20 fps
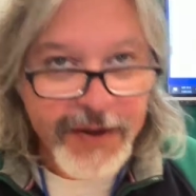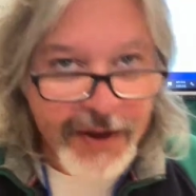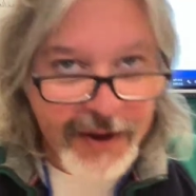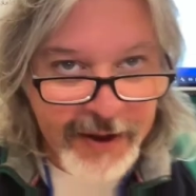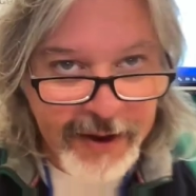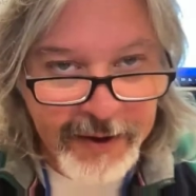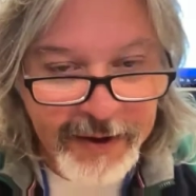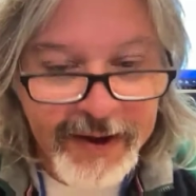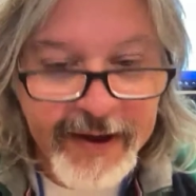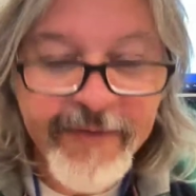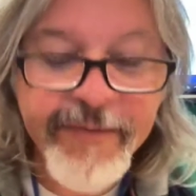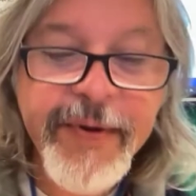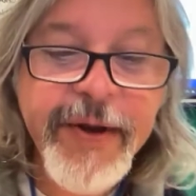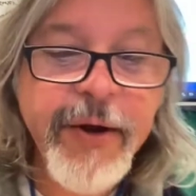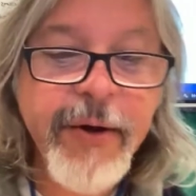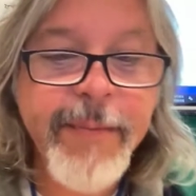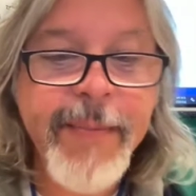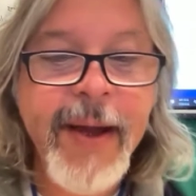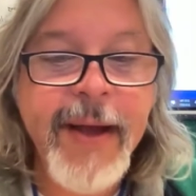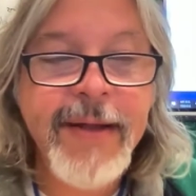and give me
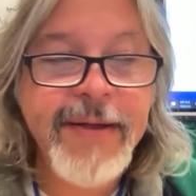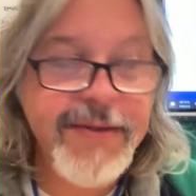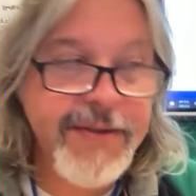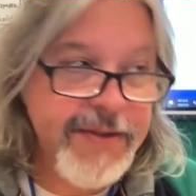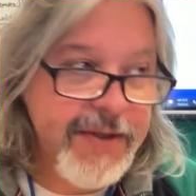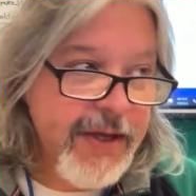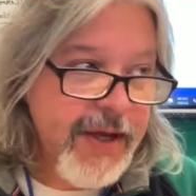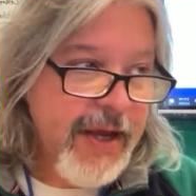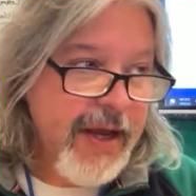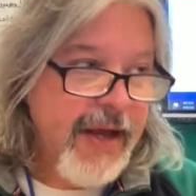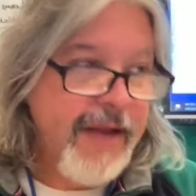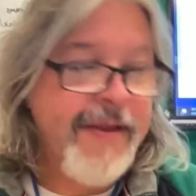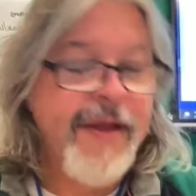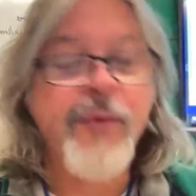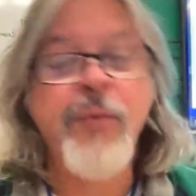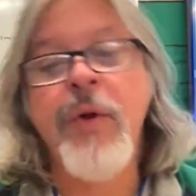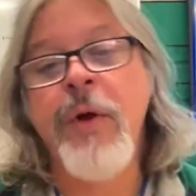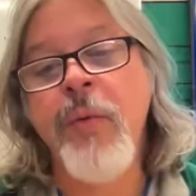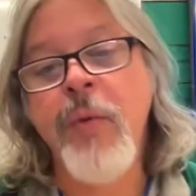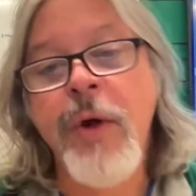your best, and then
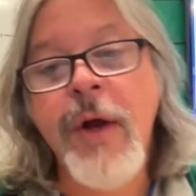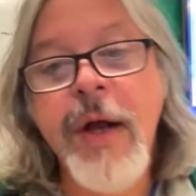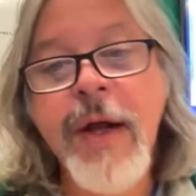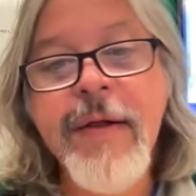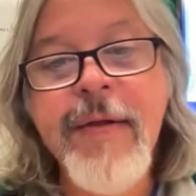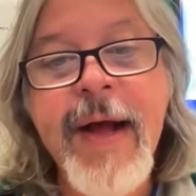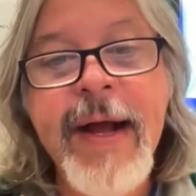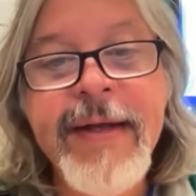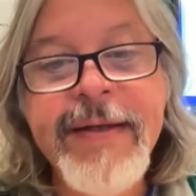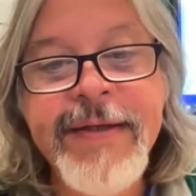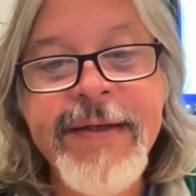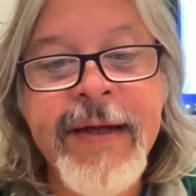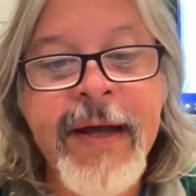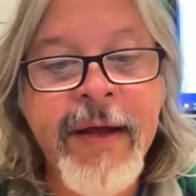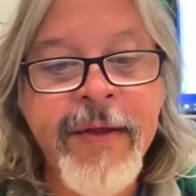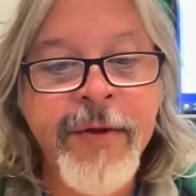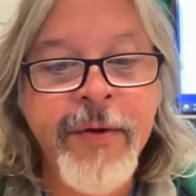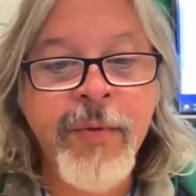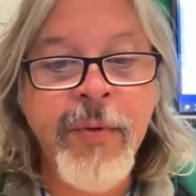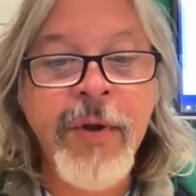when we're in class
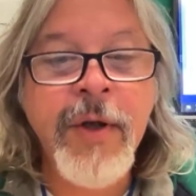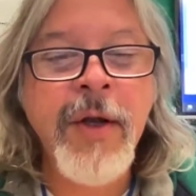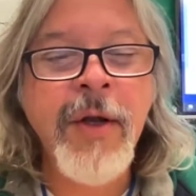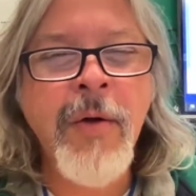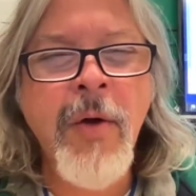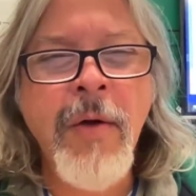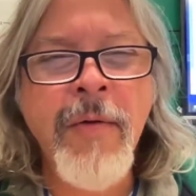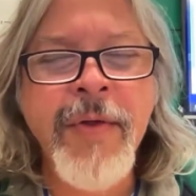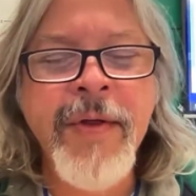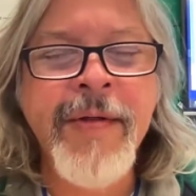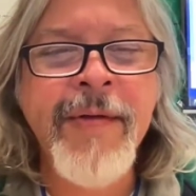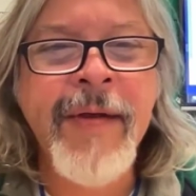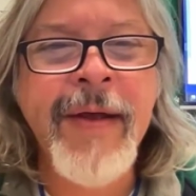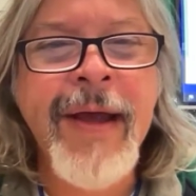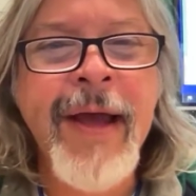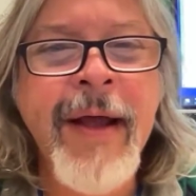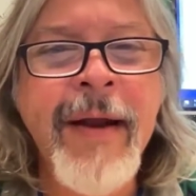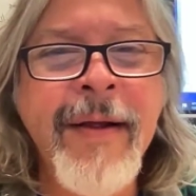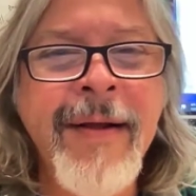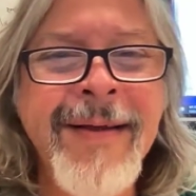together, we're going to go over this
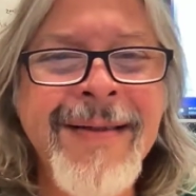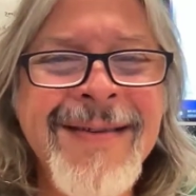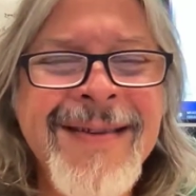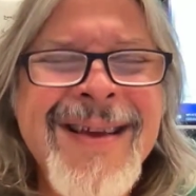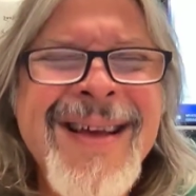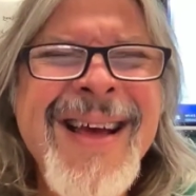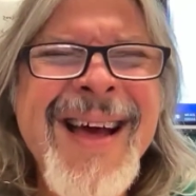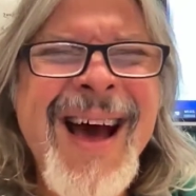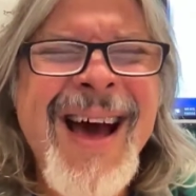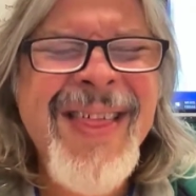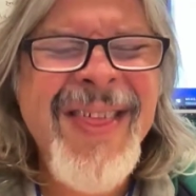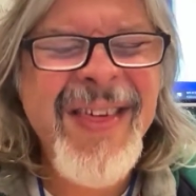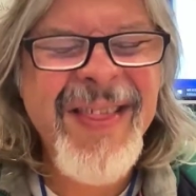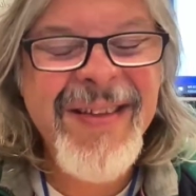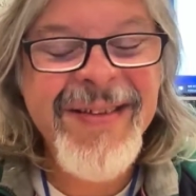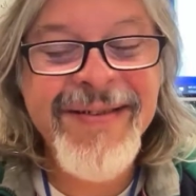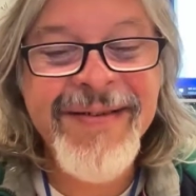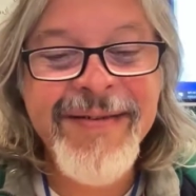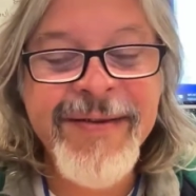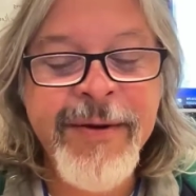again, because I think
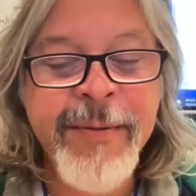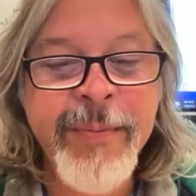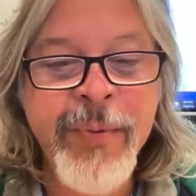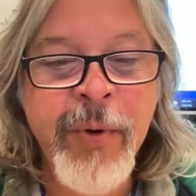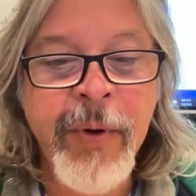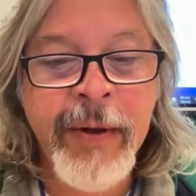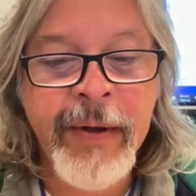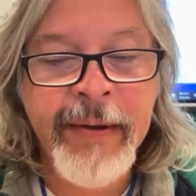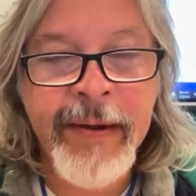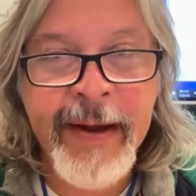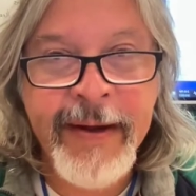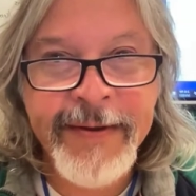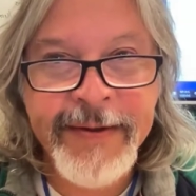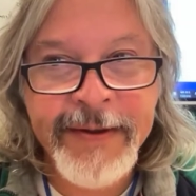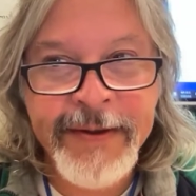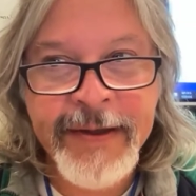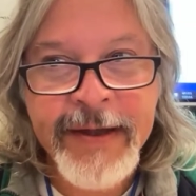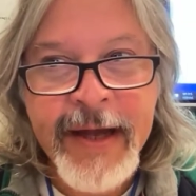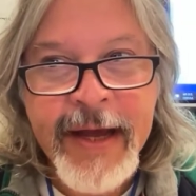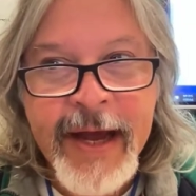this is an important
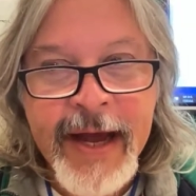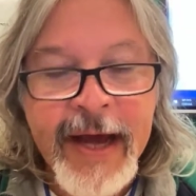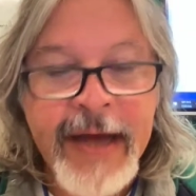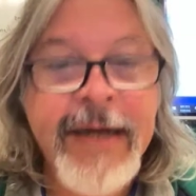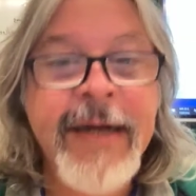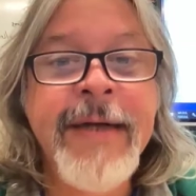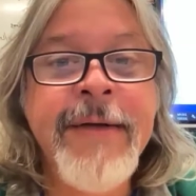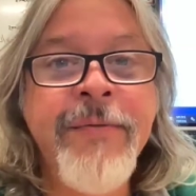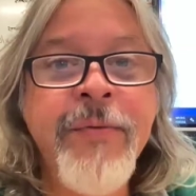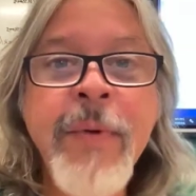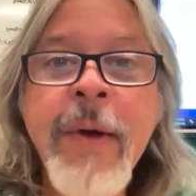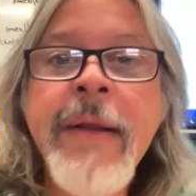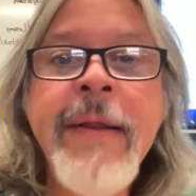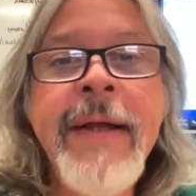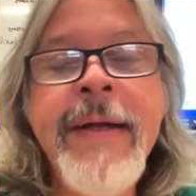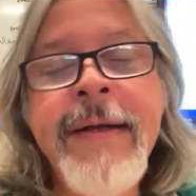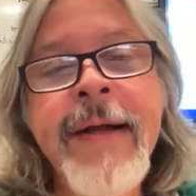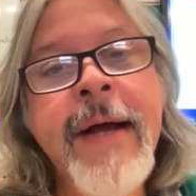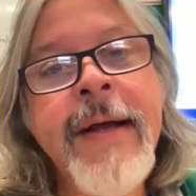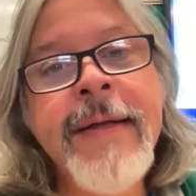lesson, and it really
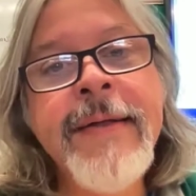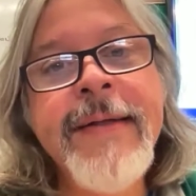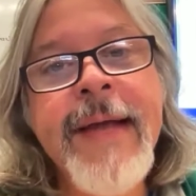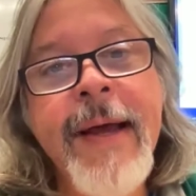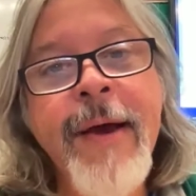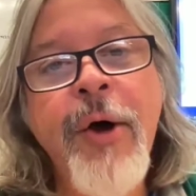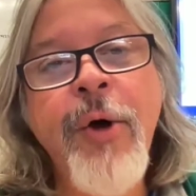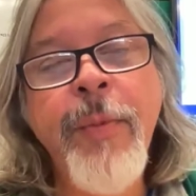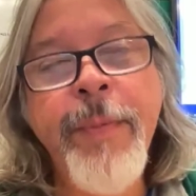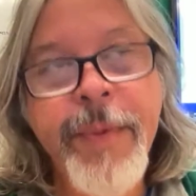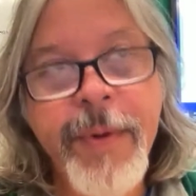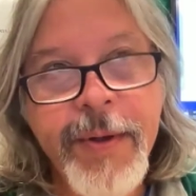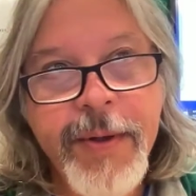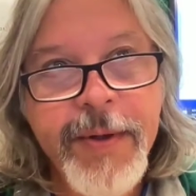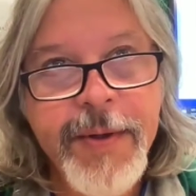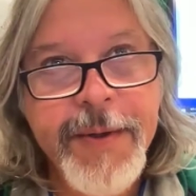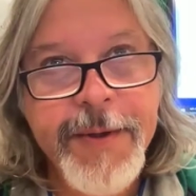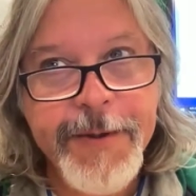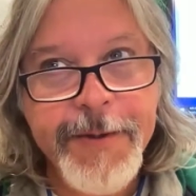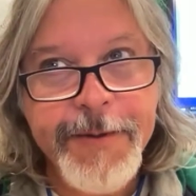does help
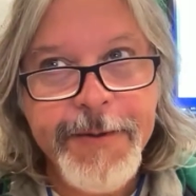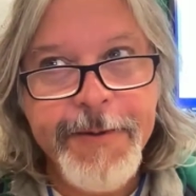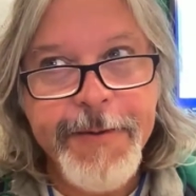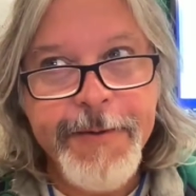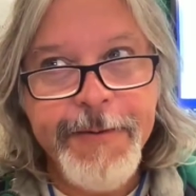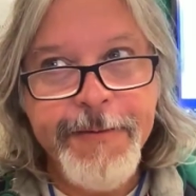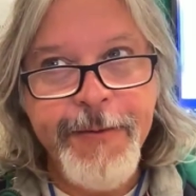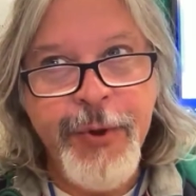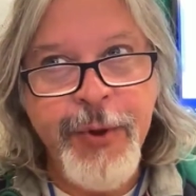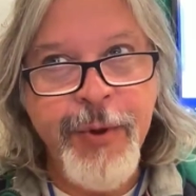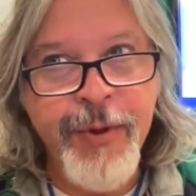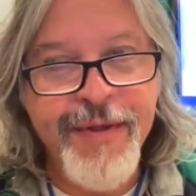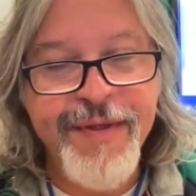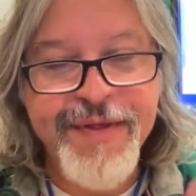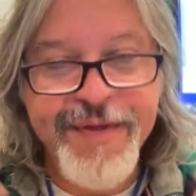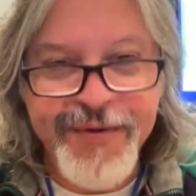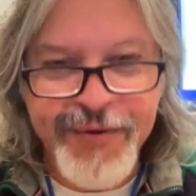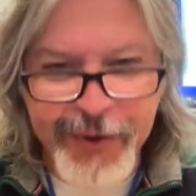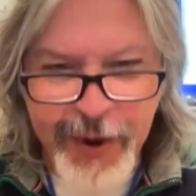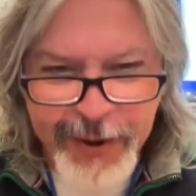you
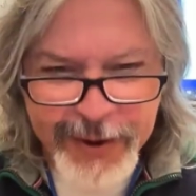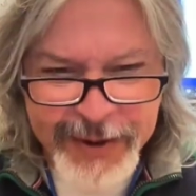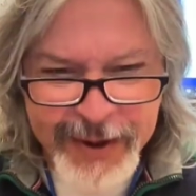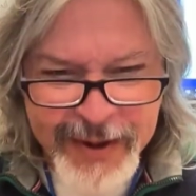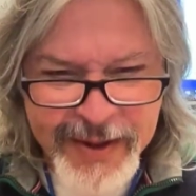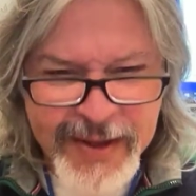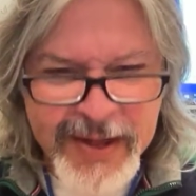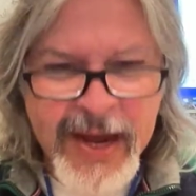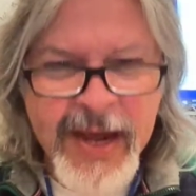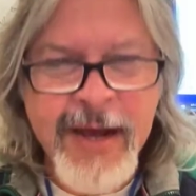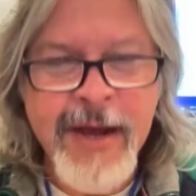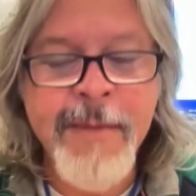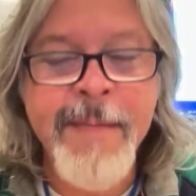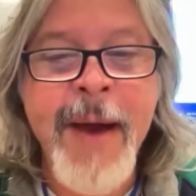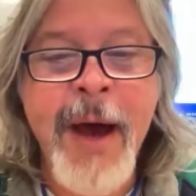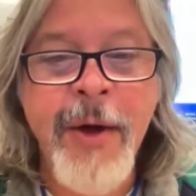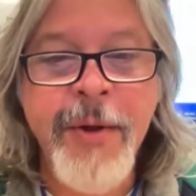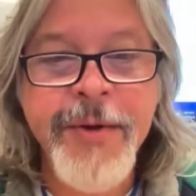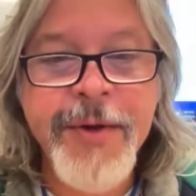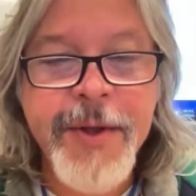start to think
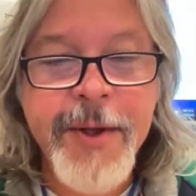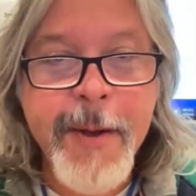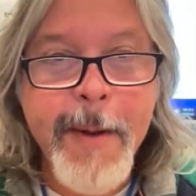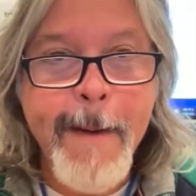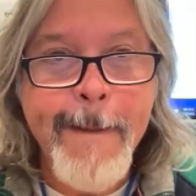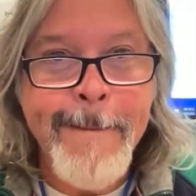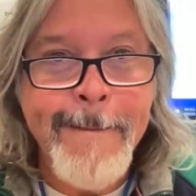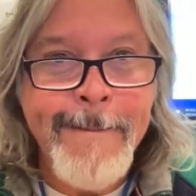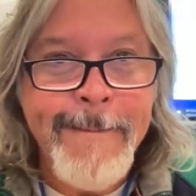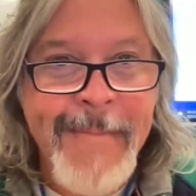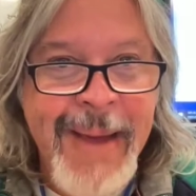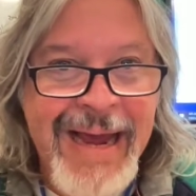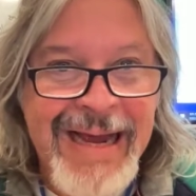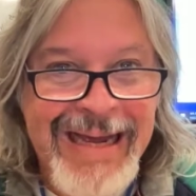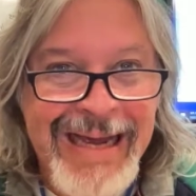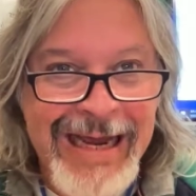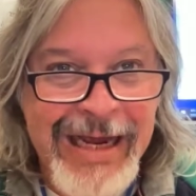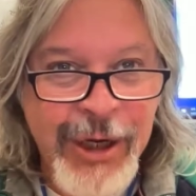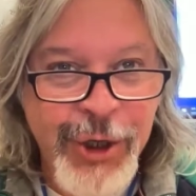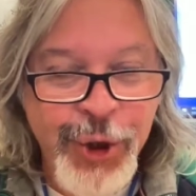about
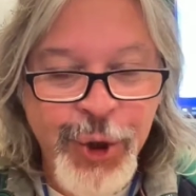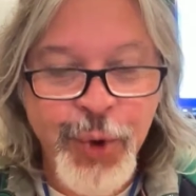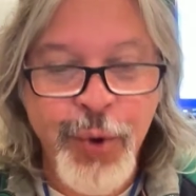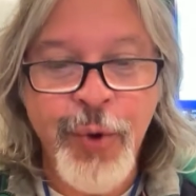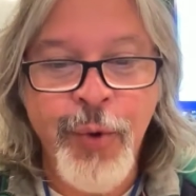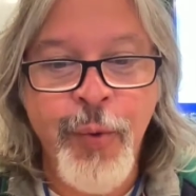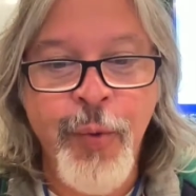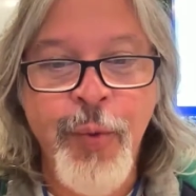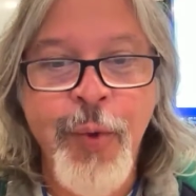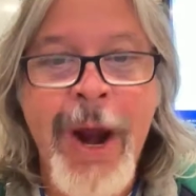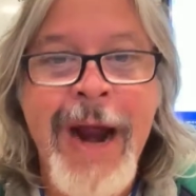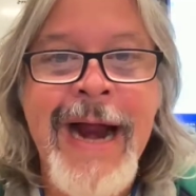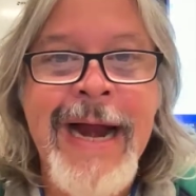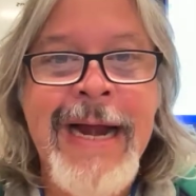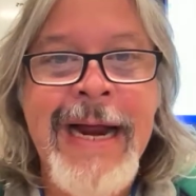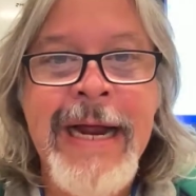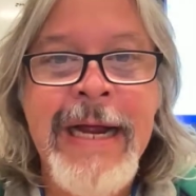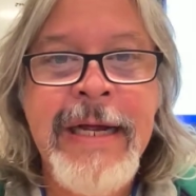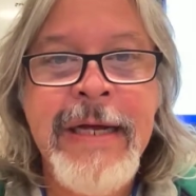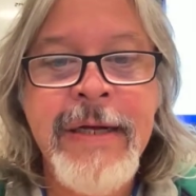making your
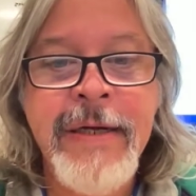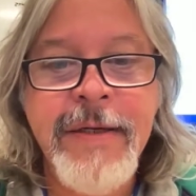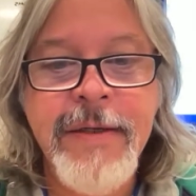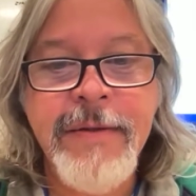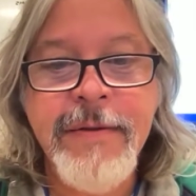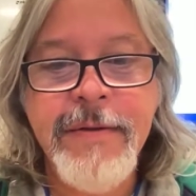writing